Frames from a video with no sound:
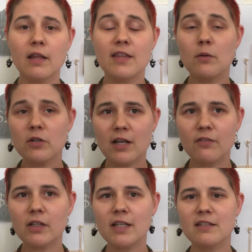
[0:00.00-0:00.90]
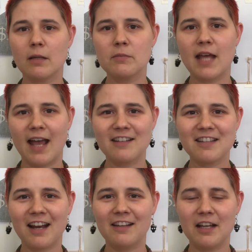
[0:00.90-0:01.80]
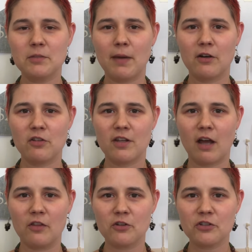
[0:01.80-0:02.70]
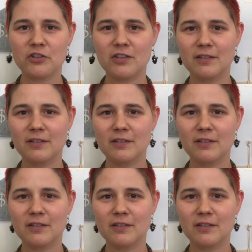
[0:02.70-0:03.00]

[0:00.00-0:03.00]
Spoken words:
There were definitely some tags that I liked better than others.